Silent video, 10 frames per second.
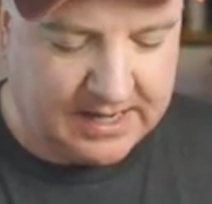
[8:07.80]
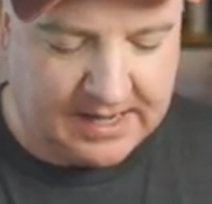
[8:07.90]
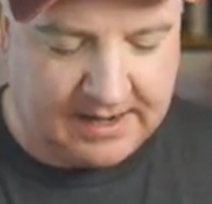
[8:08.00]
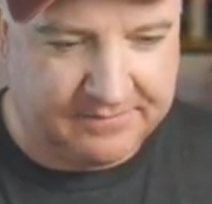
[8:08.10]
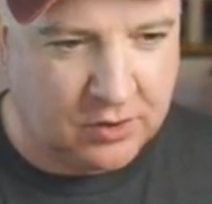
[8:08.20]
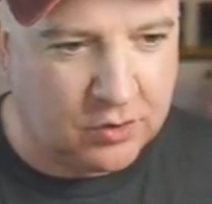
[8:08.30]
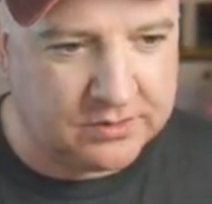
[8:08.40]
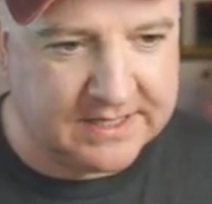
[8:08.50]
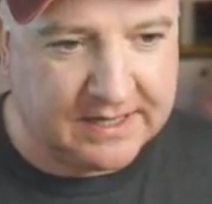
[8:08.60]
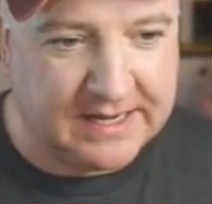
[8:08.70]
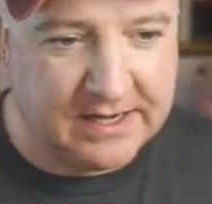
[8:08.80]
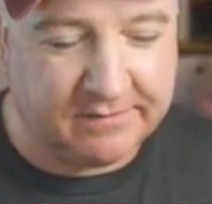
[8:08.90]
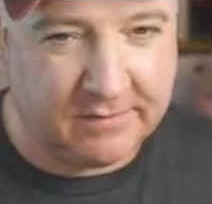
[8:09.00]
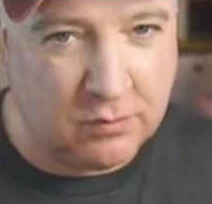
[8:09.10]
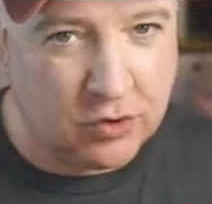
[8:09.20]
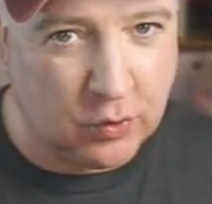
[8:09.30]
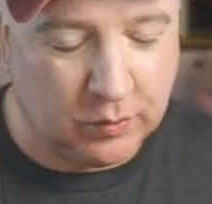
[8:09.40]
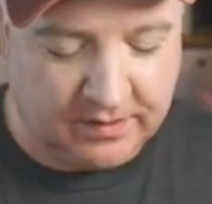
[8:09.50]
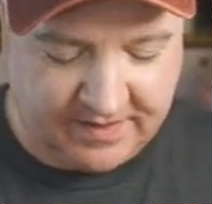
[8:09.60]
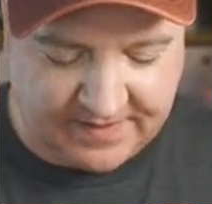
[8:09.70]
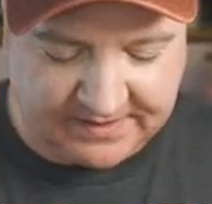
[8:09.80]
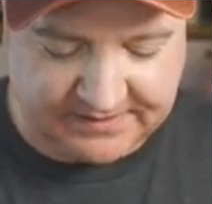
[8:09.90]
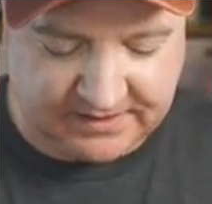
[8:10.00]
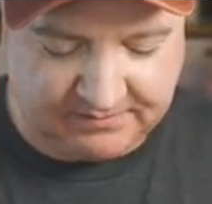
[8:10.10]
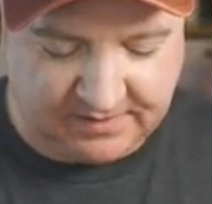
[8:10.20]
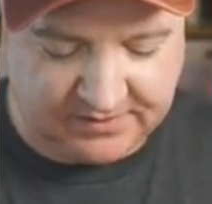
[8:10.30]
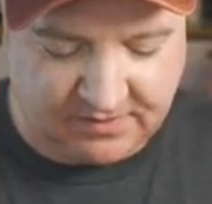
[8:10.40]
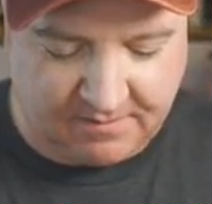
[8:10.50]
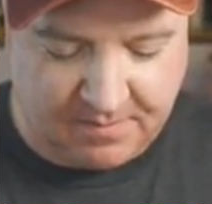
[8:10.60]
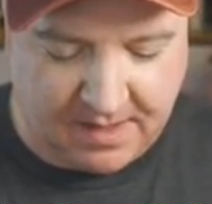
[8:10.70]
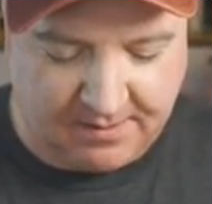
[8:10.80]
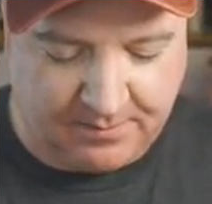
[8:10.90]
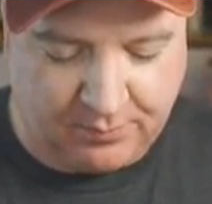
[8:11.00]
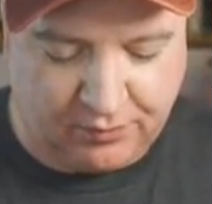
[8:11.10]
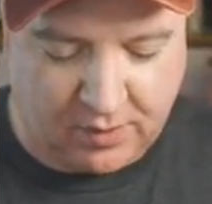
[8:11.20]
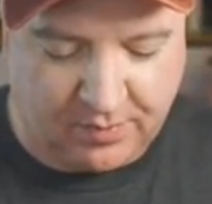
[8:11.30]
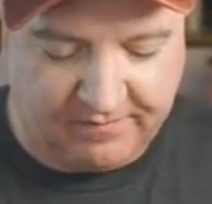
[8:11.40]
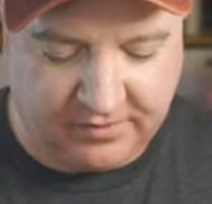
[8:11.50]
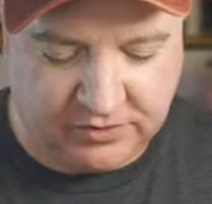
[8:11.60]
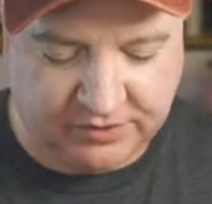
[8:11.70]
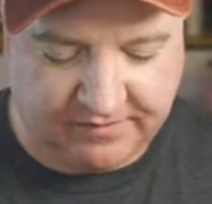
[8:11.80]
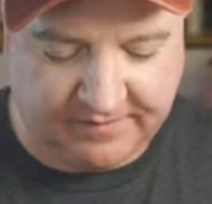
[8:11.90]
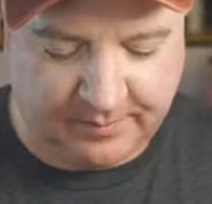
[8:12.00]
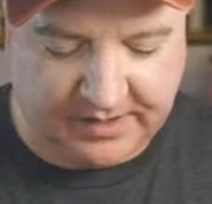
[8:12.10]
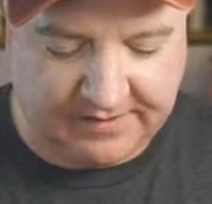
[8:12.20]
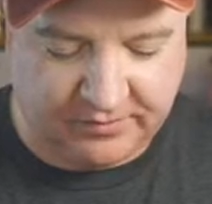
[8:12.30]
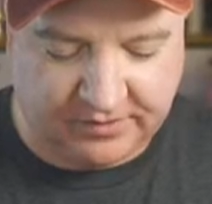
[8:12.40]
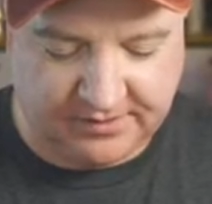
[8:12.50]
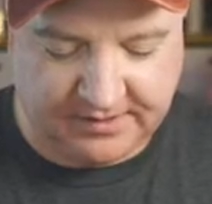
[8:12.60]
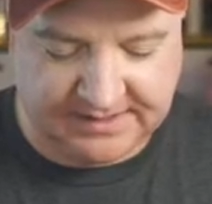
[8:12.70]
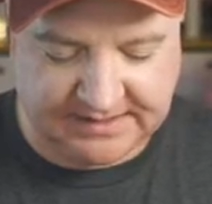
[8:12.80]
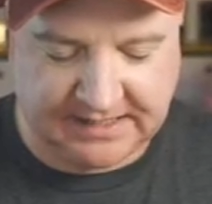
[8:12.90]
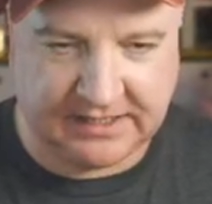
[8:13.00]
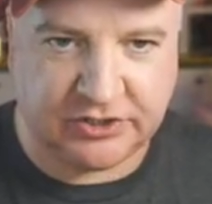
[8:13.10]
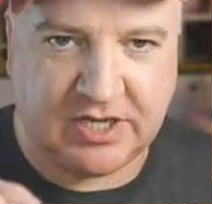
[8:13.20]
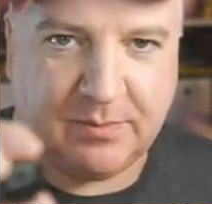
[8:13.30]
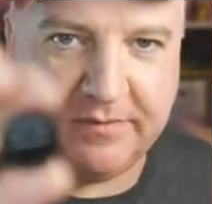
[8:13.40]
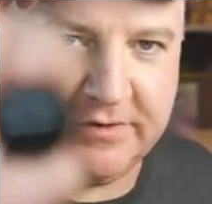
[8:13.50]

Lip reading: I've called it an Adafruit Jewel. I think that's the sort of proper version of it, but I've got a slightly cheaper